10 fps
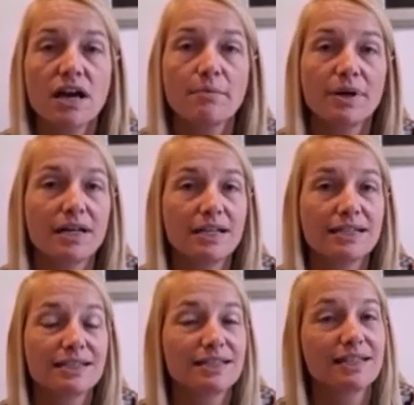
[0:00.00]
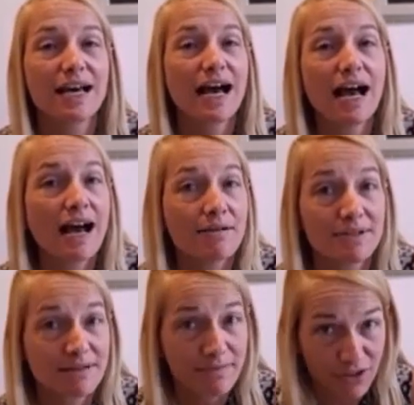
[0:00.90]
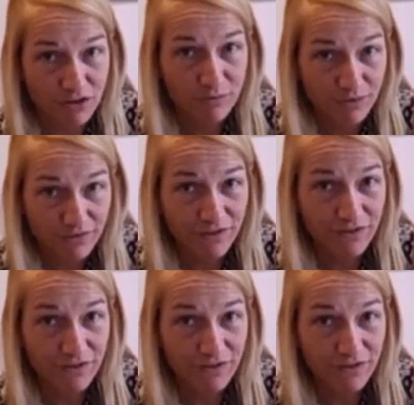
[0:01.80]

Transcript: But I was miserable for